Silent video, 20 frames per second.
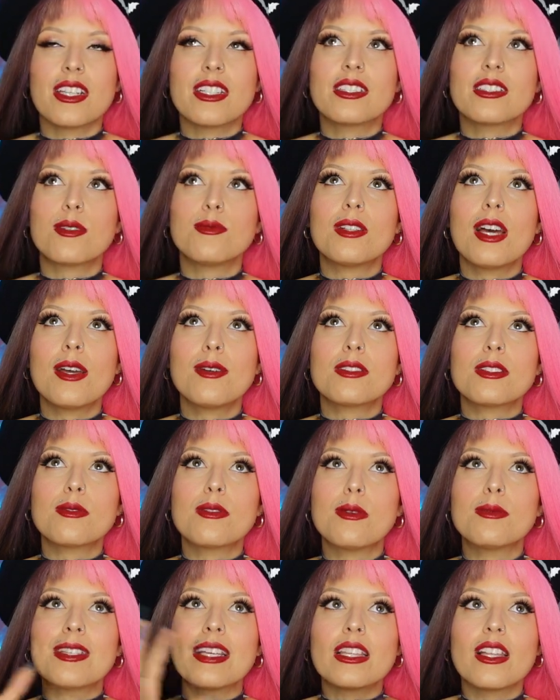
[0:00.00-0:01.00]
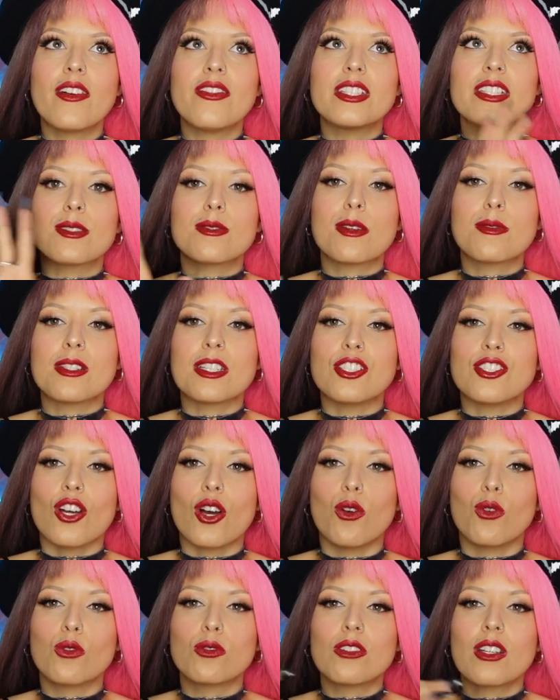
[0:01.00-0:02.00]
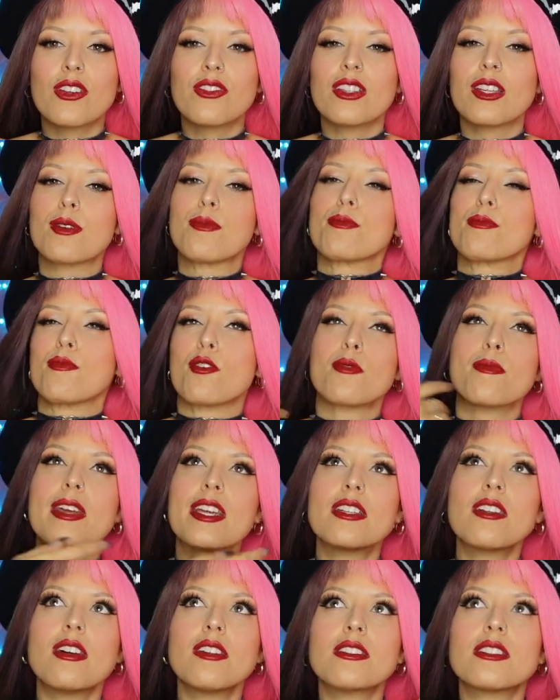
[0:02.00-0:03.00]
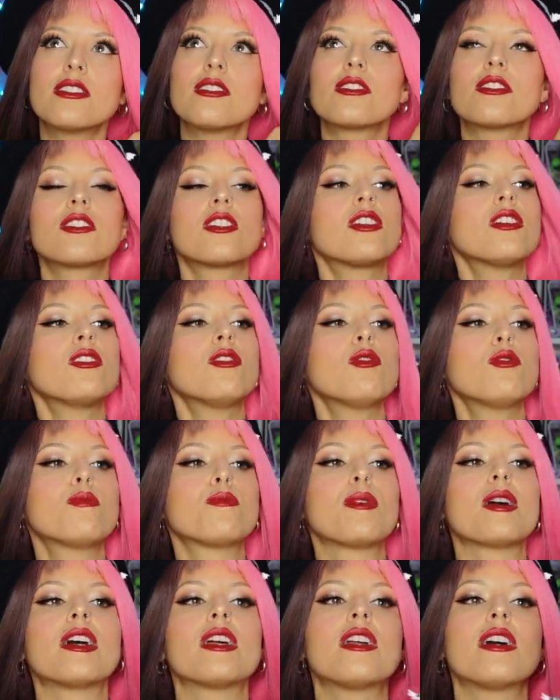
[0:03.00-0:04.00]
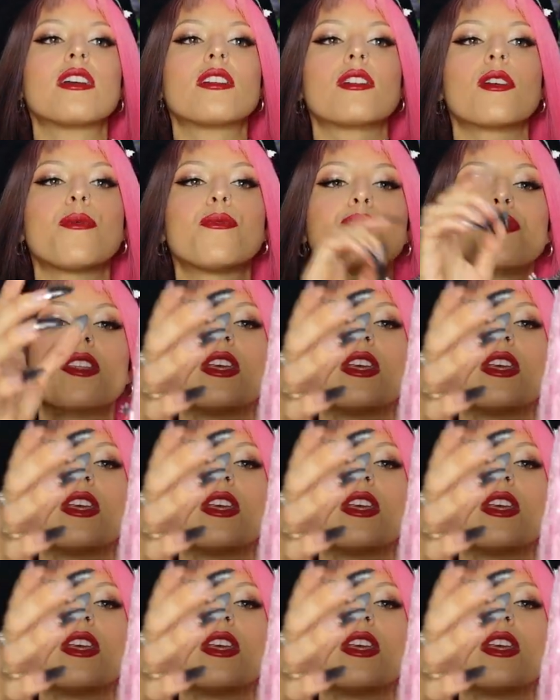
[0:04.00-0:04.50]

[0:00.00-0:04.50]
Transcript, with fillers: Like sometimes, sometimes I love it and sometimes I don't. I feel like mermaid dolls, it looks cute, but I don't know.